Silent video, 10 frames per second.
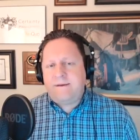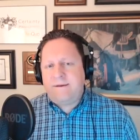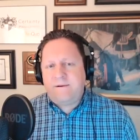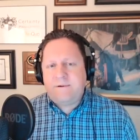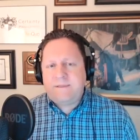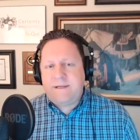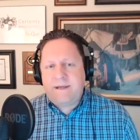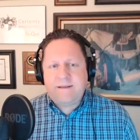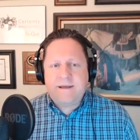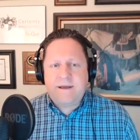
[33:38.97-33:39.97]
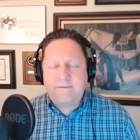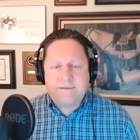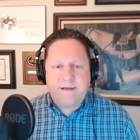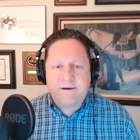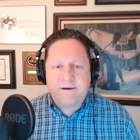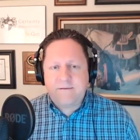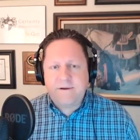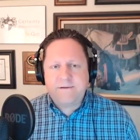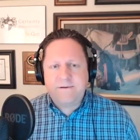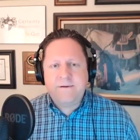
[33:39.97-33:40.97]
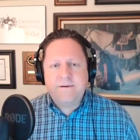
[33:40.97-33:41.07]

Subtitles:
What's a day in the life of Sara and Rachel?